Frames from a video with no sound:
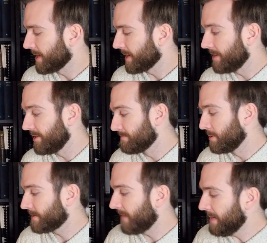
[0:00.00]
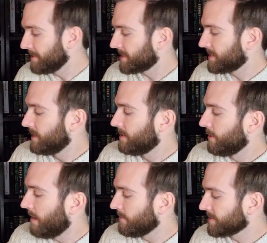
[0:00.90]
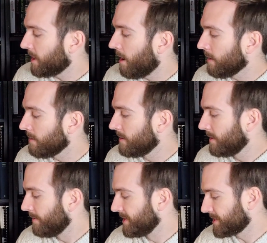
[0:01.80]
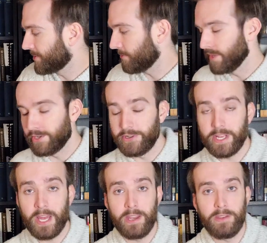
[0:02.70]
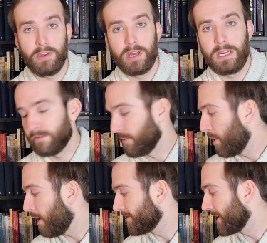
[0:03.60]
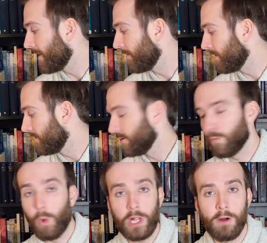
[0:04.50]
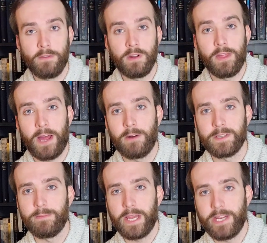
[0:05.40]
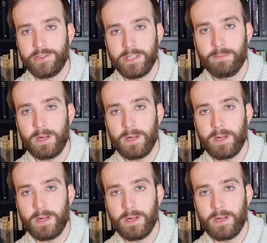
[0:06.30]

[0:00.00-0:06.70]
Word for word: again, his most famous novels are this trilogy, and you know, altogether well over a thousand pages.